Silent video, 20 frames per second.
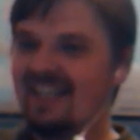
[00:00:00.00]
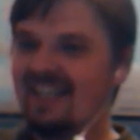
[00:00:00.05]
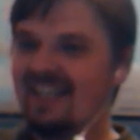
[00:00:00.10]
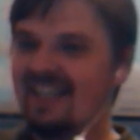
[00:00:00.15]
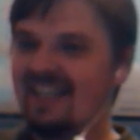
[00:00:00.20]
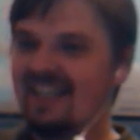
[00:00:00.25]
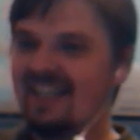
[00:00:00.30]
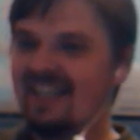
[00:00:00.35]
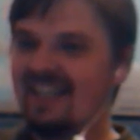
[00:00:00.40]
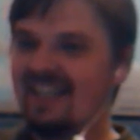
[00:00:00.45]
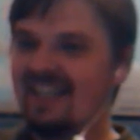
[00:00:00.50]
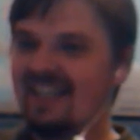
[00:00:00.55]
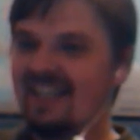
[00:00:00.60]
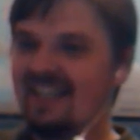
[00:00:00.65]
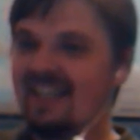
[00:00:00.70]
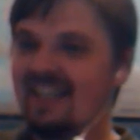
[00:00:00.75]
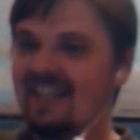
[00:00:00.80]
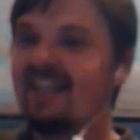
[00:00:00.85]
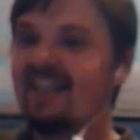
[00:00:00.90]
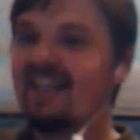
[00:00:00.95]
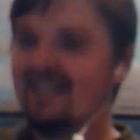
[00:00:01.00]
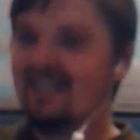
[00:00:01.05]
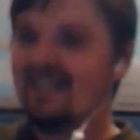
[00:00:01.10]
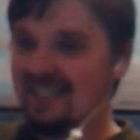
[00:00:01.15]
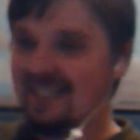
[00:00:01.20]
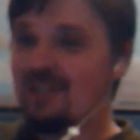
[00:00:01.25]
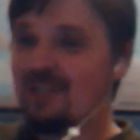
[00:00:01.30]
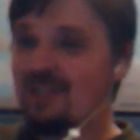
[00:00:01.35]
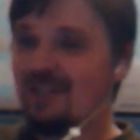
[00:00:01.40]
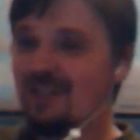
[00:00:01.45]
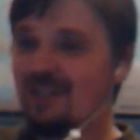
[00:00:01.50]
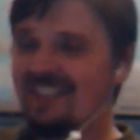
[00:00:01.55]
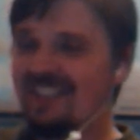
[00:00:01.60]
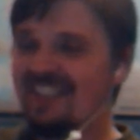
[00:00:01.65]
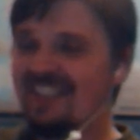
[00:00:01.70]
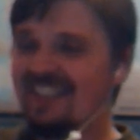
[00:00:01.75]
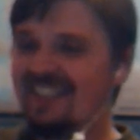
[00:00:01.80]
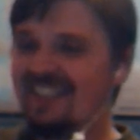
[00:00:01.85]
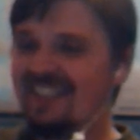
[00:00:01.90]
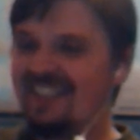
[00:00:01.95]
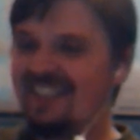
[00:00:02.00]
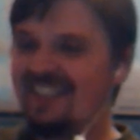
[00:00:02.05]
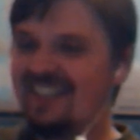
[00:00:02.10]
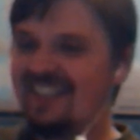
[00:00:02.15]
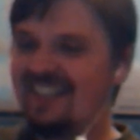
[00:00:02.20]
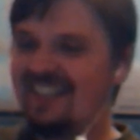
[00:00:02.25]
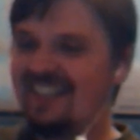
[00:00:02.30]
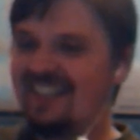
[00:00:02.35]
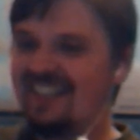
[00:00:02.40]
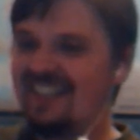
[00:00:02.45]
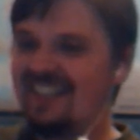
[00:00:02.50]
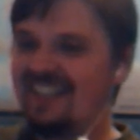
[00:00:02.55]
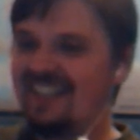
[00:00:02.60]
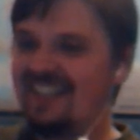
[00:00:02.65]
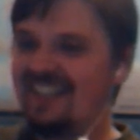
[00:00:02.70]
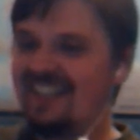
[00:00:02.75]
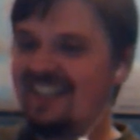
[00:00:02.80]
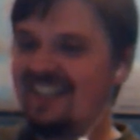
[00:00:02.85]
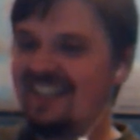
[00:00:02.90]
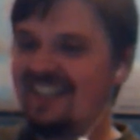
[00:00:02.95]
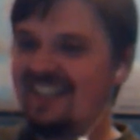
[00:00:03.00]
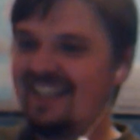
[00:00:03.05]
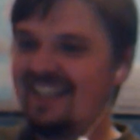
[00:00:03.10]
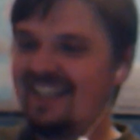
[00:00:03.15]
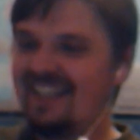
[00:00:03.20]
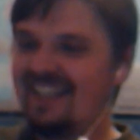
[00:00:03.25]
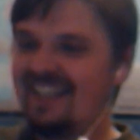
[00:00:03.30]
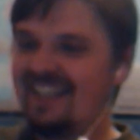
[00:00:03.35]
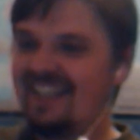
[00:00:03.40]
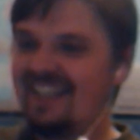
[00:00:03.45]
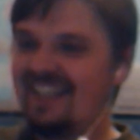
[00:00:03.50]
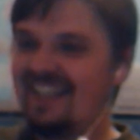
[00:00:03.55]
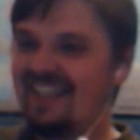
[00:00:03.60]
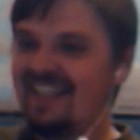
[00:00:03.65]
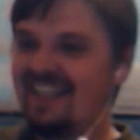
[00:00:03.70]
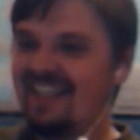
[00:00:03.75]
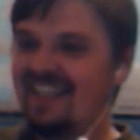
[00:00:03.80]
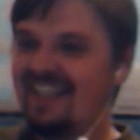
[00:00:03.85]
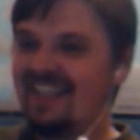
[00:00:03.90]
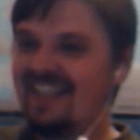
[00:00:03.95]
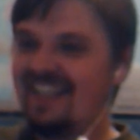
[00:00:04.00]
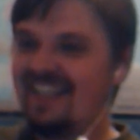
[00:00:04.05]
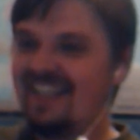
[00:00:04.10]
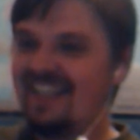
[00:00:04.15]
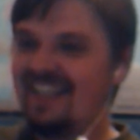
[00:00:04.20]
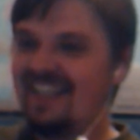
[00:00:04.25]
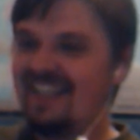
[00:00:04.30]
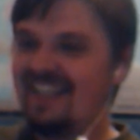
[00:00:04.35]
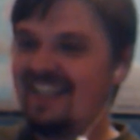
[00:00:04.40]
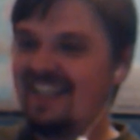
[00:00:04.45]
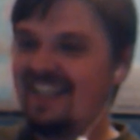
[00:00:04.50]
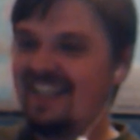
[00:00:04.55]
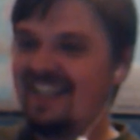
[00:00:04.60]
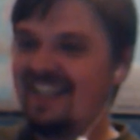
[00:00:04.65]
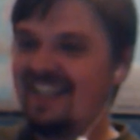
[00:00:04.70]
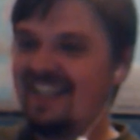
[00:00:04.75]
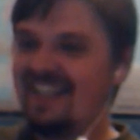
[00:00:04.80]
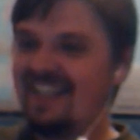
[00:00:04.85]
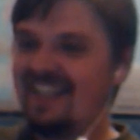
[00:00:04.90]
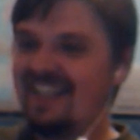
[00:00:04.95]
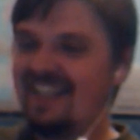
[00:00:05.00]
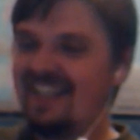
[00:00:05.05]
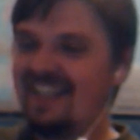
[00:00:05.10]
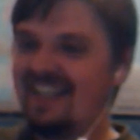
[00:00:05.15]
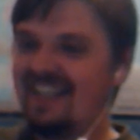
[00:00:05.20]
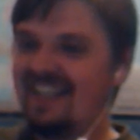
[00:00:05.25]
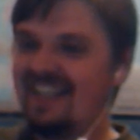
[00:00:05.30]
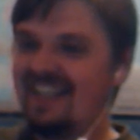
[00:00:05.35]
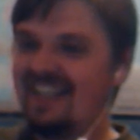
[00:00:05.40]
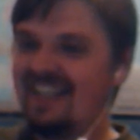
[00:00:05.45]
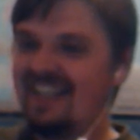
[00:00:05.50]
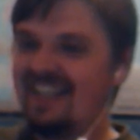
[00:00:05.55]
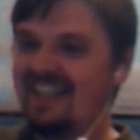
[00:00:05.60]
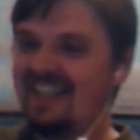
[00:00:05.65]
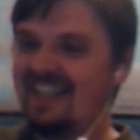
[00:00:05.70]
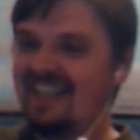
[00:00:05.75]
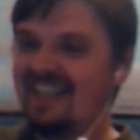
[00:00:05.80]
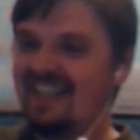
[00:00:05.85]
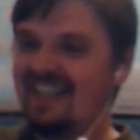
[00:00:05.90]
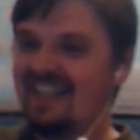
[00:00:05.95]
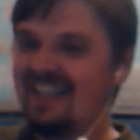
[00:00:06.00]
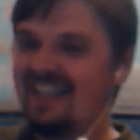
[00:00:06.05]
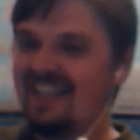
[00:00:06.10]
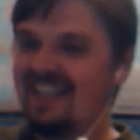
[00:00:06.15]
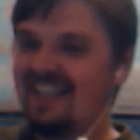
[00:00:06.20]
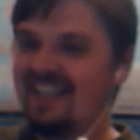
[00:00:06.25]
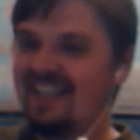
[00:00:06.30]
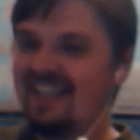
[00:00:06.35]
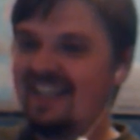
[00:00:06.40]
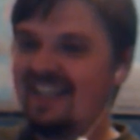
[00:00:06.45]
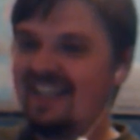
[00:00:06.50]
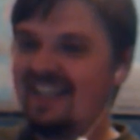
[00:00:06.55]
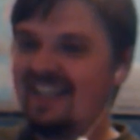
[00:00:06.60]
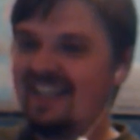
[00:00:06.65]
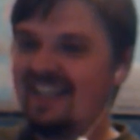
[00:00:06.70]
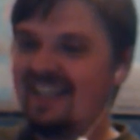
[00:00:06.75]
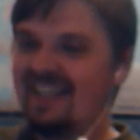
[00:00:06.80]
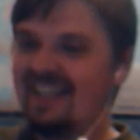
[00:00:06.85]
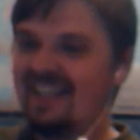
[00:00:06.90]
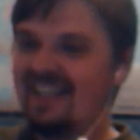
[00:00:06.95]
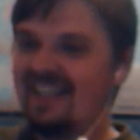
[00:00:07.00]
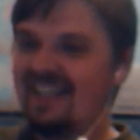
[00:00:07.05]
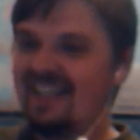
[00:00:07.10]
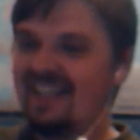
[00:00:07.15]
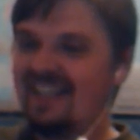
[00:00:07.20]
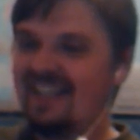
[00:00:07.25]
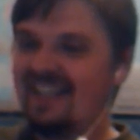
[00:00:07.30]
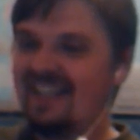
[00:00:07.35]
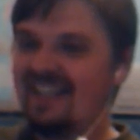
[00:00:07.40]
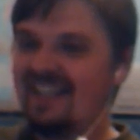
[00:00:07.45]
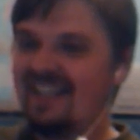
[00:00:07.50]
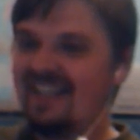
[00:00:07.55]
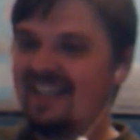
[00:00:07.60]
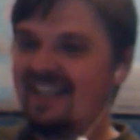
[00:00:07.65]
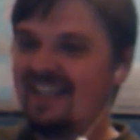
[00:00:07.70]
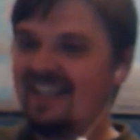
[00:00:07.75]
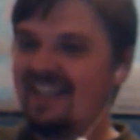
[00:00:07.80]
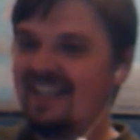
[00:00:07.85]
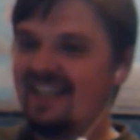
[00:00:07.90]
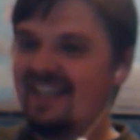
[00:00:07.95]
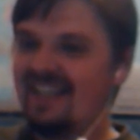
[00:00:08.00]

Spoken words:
No words are spoken by the person on screen.